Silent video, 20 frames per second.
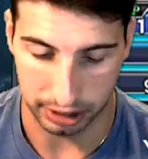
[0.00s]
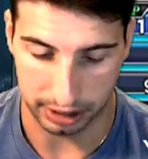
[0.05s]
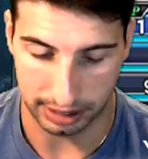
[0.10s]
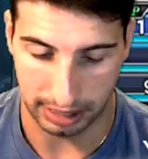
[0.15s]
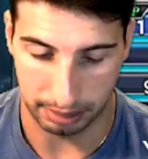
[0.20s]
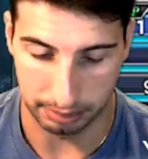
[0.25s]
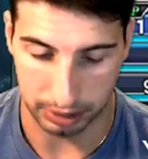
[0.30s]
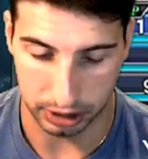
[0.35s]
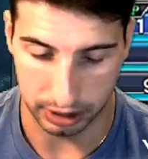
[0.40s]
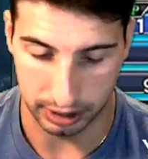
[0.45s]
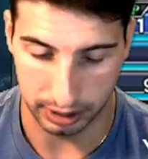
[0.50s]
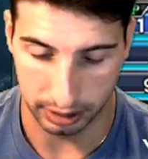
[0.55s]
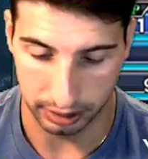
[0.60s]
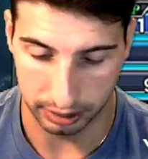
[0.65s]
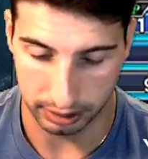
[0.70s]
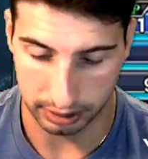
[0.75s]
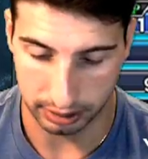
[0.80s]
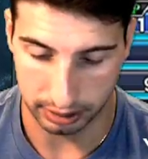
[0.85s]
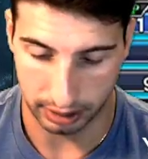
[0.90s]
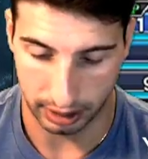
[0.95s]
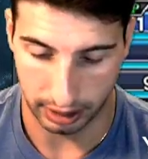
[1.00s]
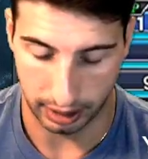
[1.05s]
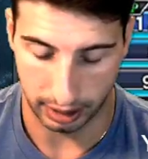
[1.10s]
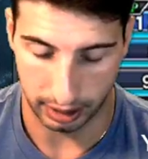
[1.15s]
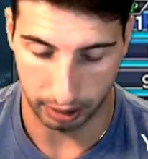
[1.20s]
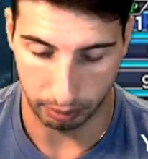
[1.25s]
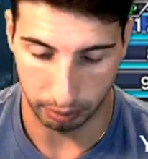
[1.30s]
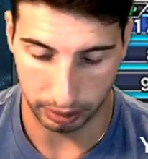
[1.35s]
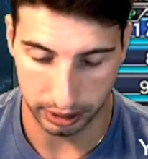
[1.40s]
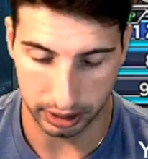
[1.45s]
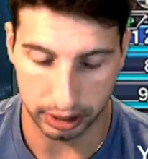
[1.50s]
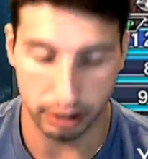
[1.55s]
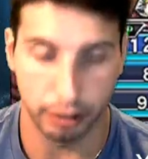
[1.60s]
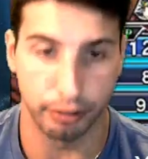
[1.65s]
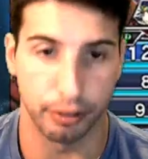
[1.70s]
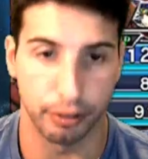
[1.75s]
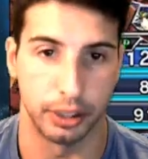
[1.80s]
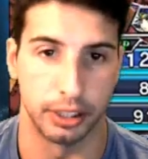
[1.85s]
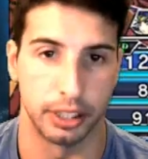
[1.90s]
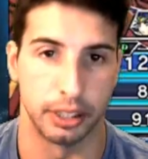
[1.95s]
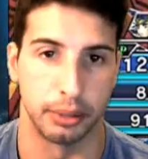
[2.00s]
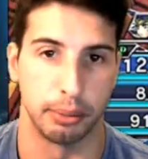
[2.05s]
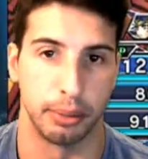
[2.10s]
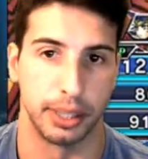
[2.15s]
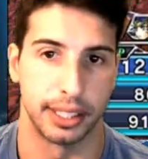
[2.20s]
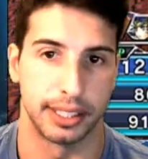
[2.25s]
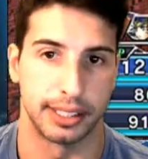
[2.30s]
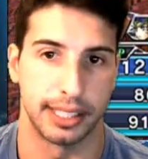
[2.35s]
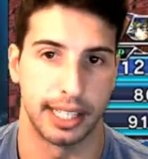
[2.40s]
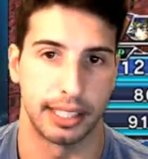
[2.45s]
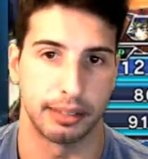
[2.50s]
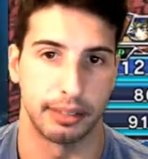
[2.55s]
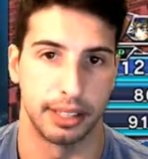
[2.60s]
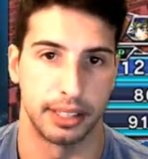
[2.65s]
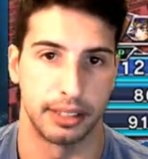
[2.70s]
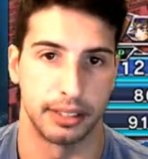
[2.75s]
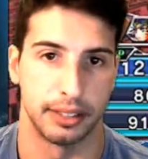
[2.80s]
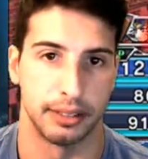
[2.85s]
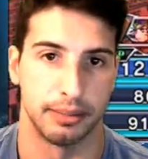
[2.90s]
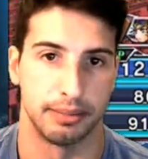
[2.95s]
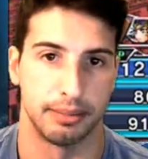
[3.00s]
damage dealers. Uh, we're gonna go for another break attack right here.